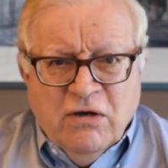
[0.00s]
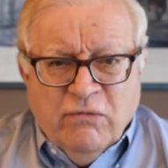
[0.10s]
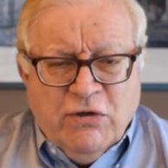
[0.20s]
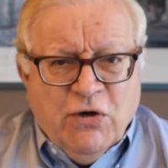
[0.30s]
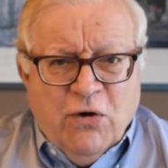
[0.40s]

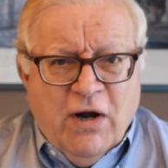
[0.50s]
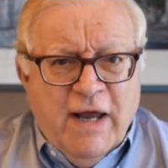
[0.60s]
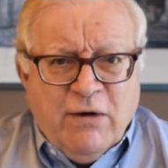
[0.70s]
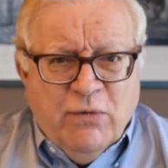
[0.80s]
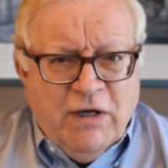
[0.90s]
return on
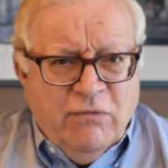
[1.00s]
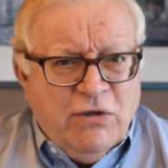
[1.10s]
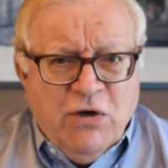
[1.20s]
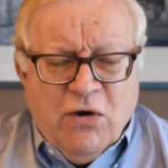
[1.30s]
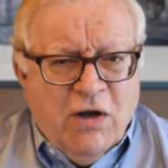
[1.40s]
equity,
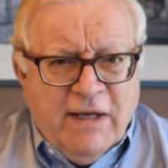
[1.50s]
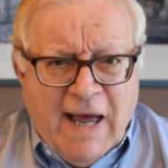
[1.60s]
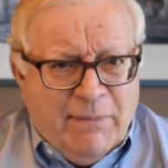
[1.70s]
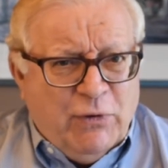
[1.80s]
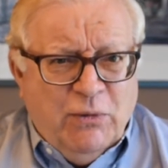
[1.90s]
return on
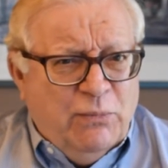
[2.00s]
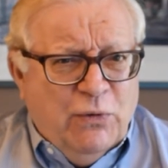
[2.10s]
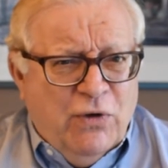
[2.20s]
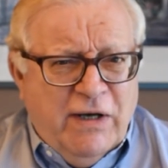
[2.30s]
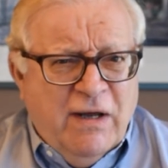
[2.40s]
capital
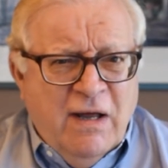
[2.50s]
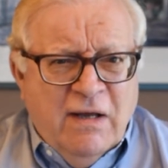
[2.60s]
employed.